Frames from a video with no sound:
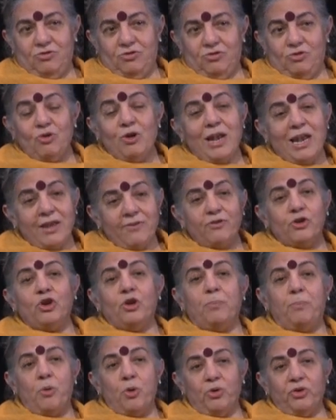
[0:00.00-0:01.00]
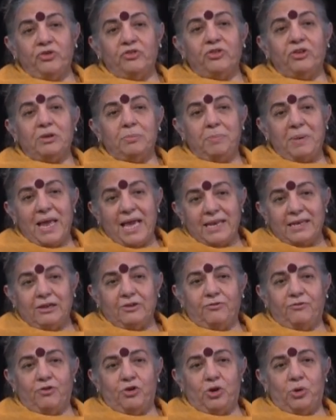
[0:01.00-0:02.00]
to live on a poisoned
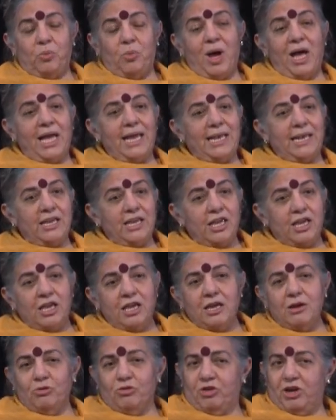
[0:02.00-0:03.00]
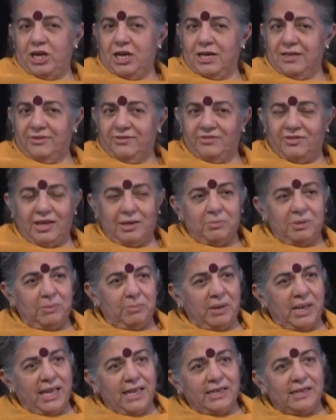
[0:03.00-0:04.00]
planet for a while, a hugely unstable
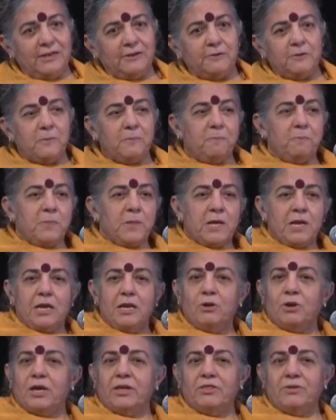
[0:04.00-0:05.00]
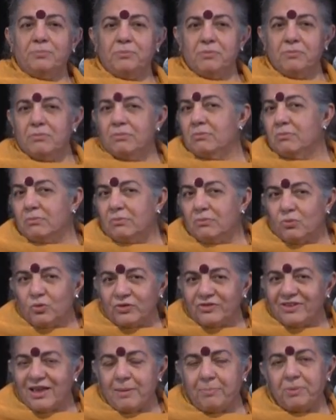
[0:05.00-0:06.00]
planet. Look at
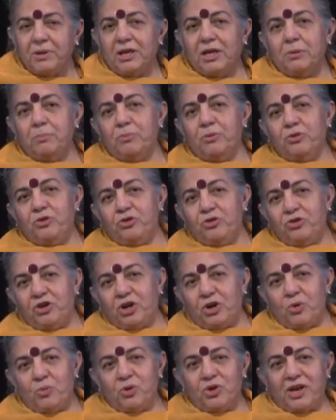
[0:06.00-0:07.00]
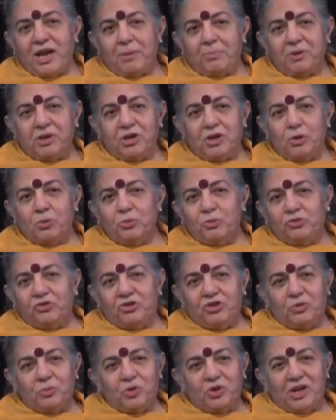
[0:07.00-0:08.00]
what's happening in Puerto Rico, what happened in
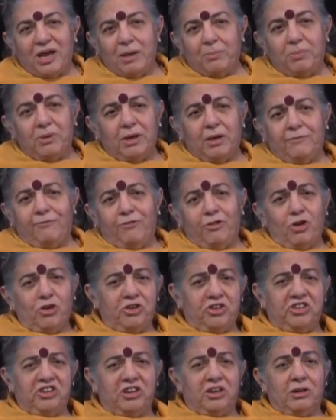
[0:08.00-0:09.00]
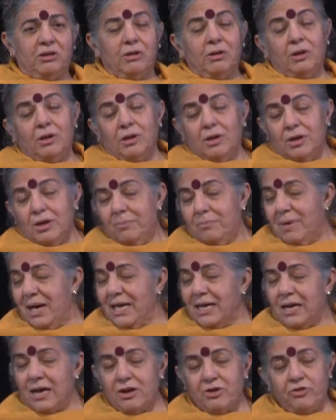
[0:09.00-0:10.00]
Houston, what happened in Florida.
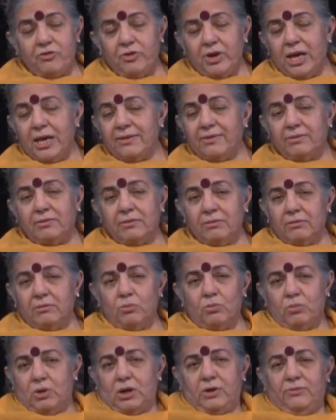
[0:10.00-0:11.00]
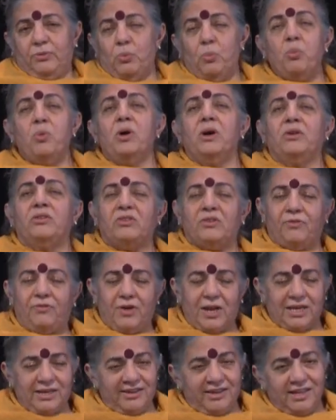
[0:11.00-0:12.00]
My country had one of the worst
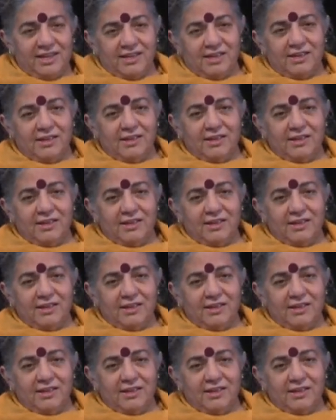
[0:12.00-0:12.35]
flooding,